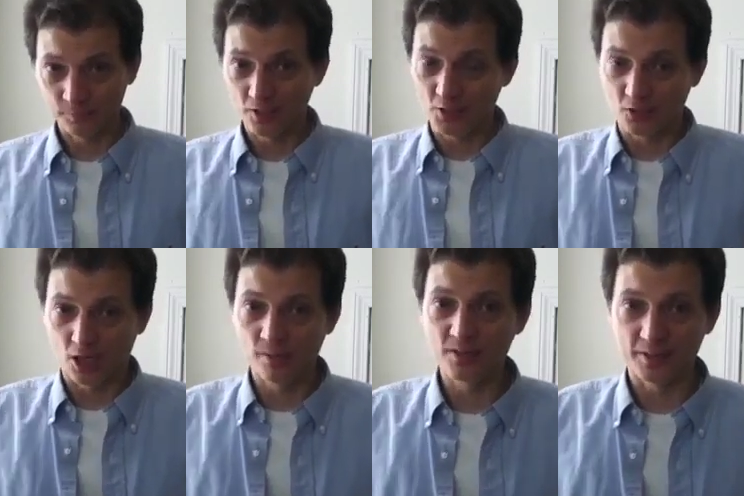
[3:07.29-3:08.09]
Because
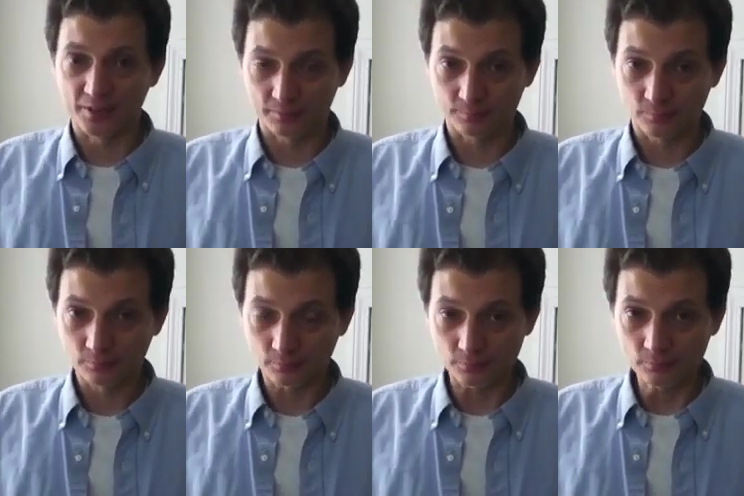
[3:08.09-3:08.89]
currencies,
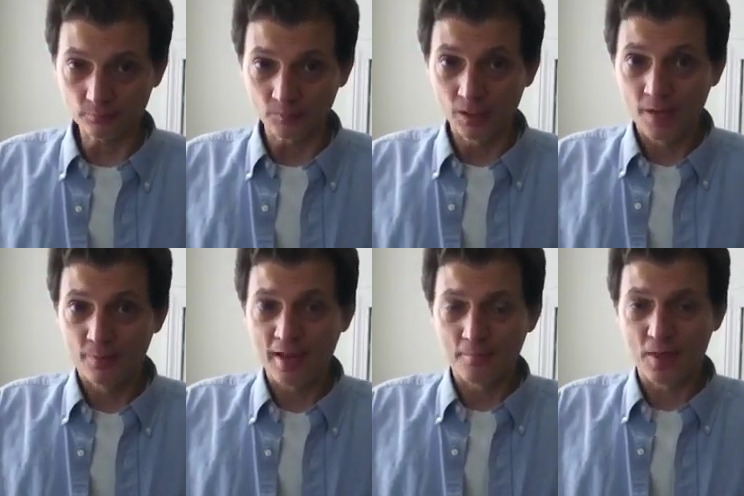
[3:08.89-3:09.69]

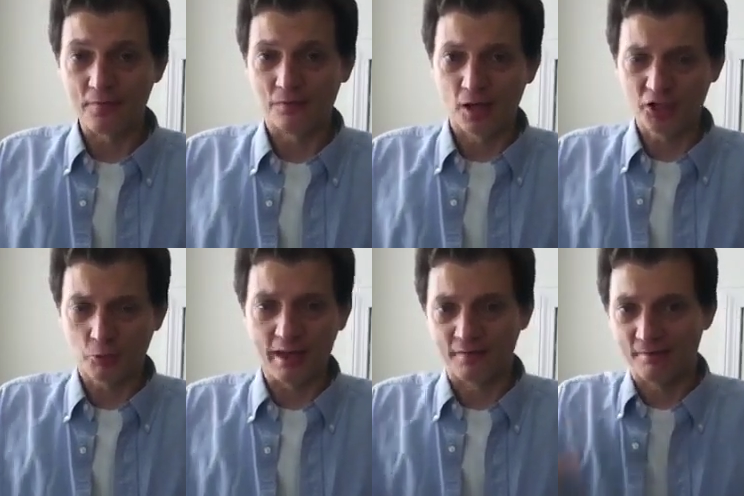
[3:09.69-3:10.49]
they
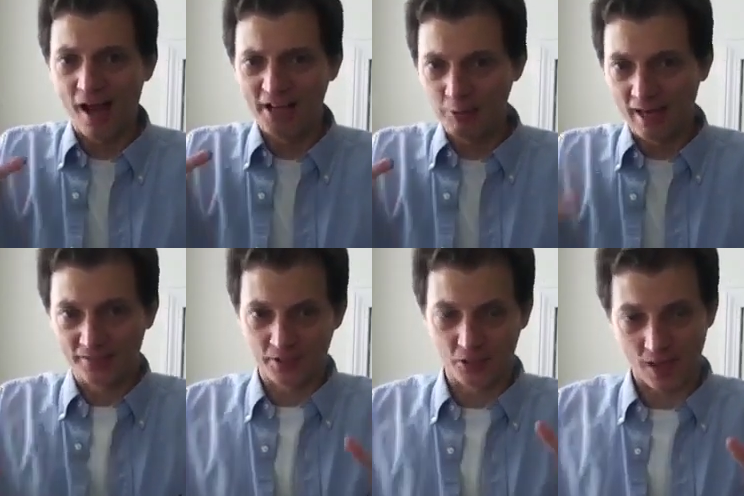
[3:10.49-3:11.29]
fluctuate in value
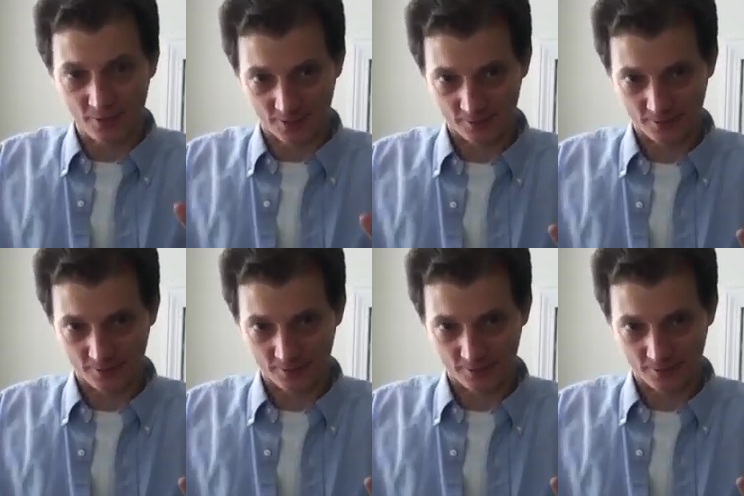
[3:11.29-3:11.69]
against each other.